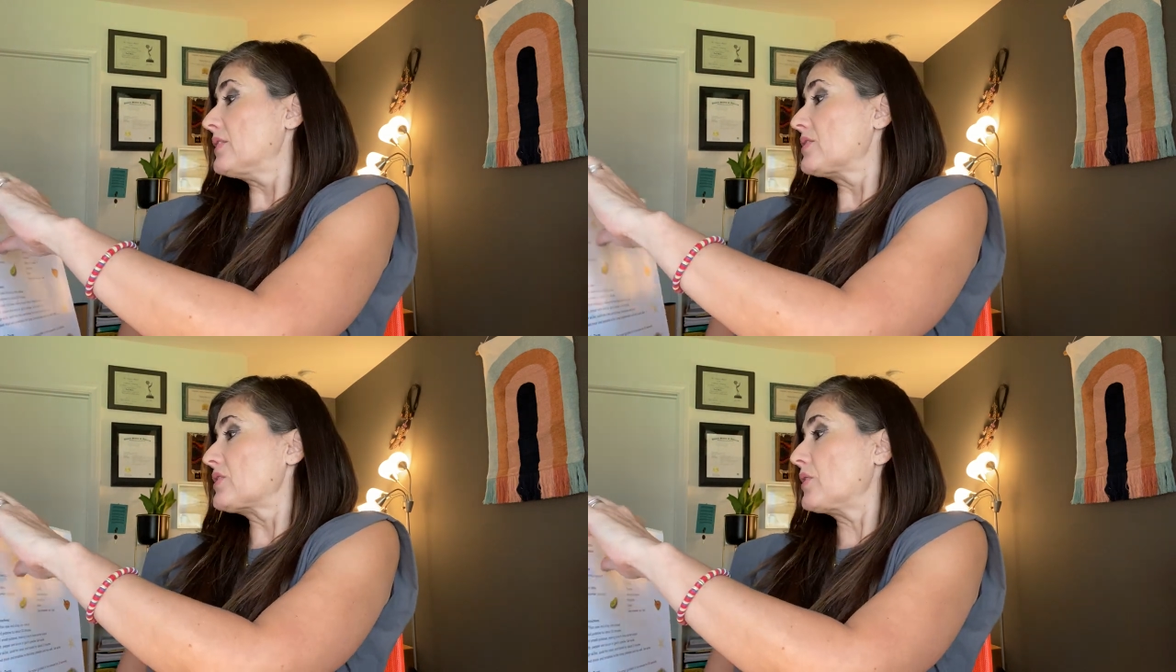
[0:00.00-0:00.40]

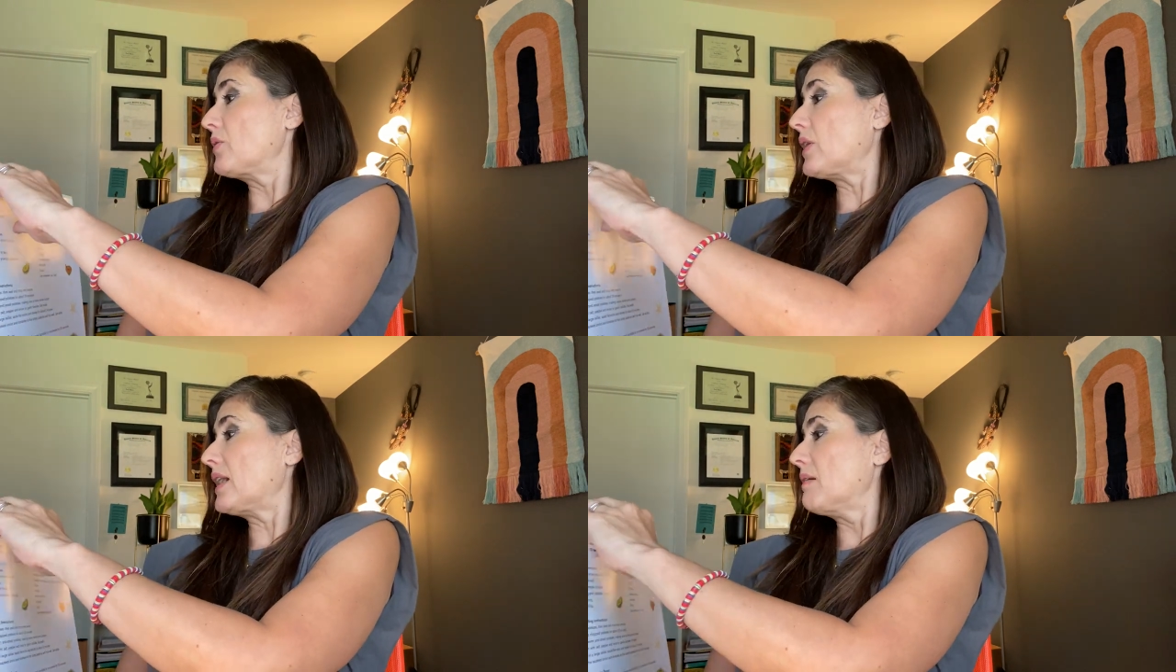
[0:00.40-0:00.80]

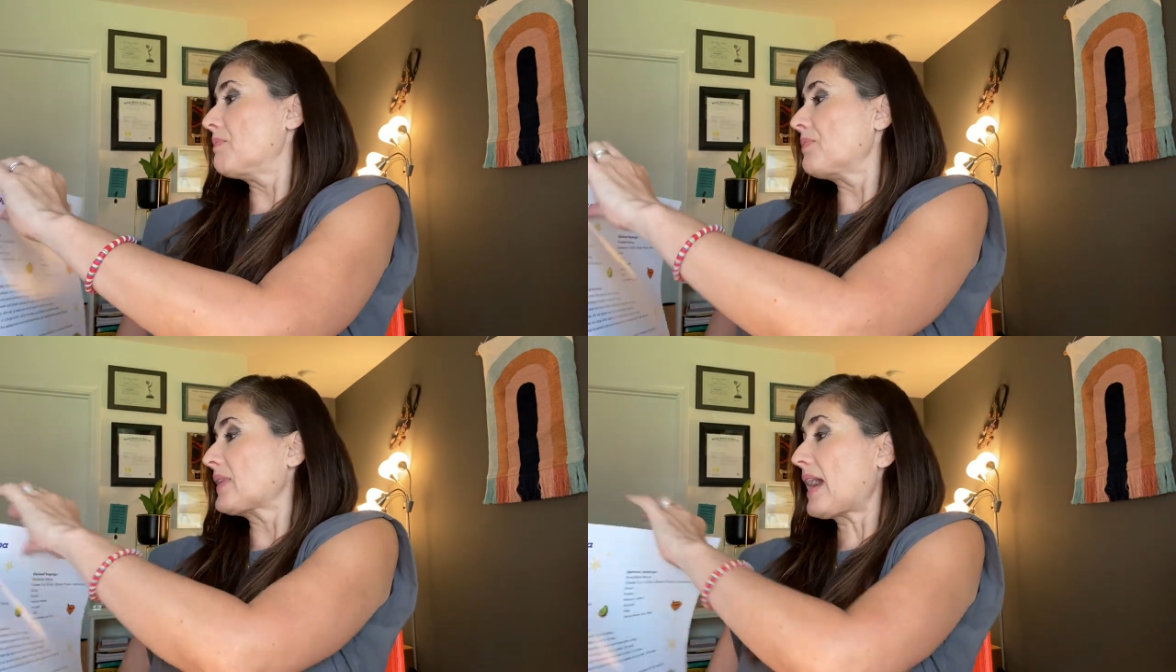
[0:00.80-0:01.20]
So
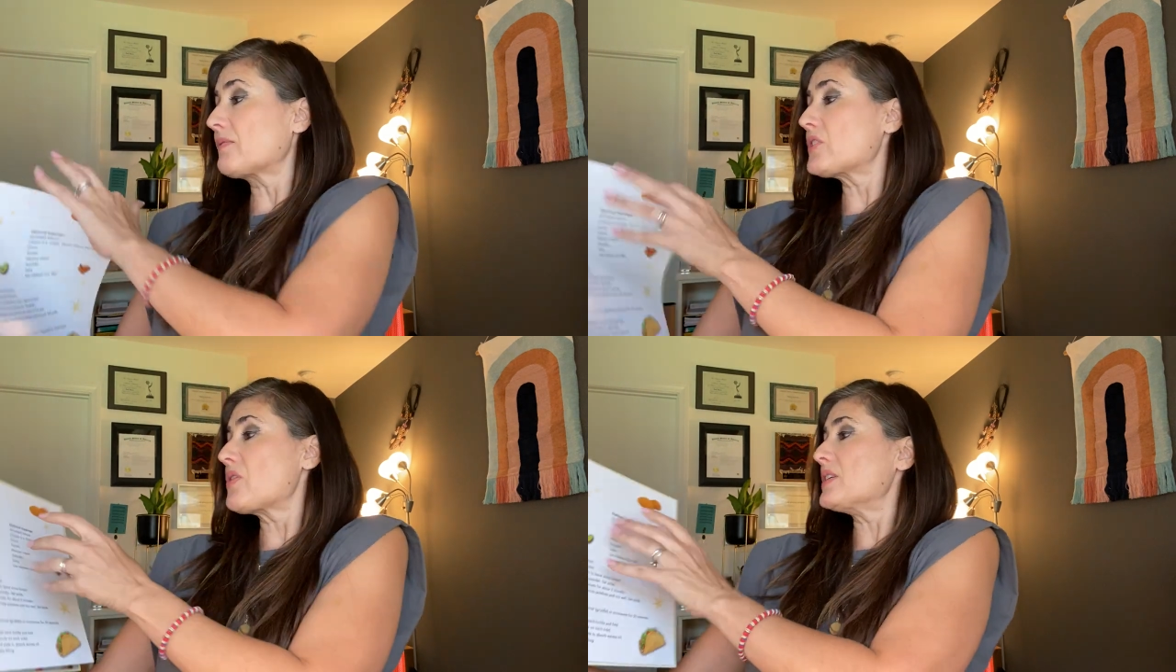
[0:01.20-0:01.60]

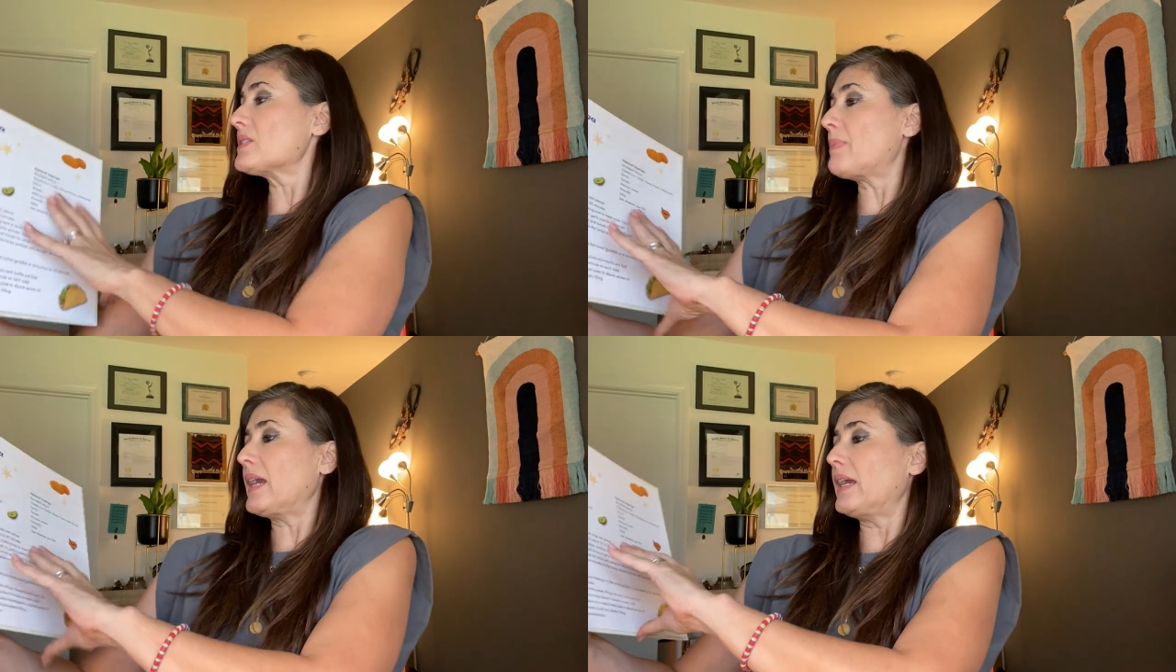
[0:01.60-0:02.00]
after
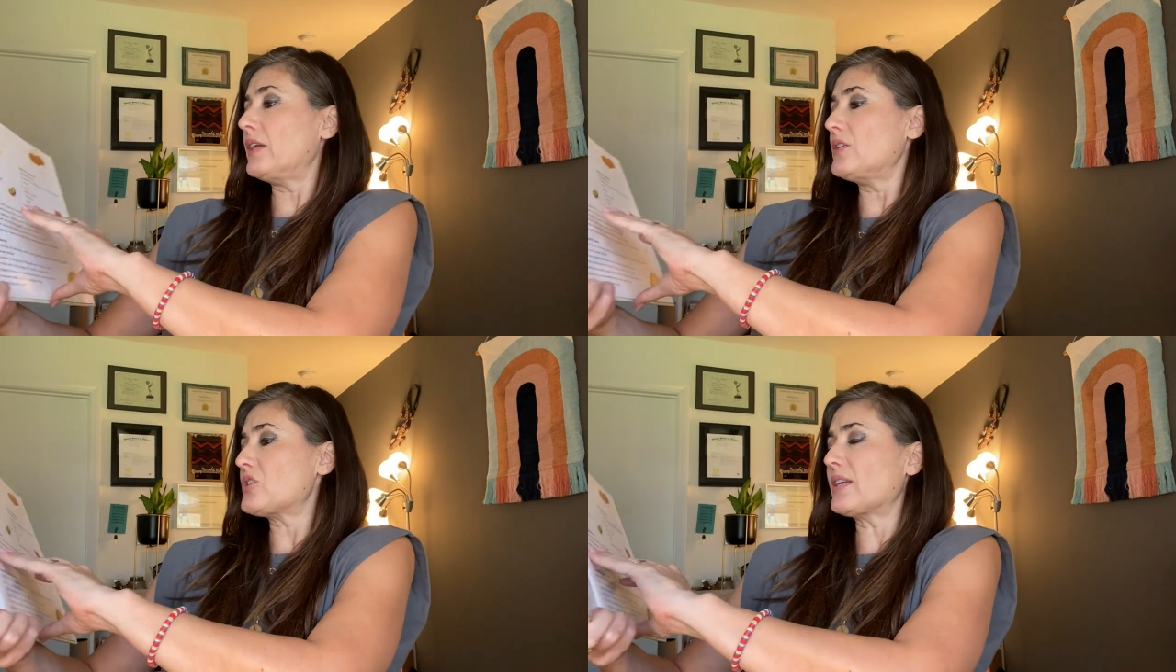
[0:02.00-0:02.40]
this page,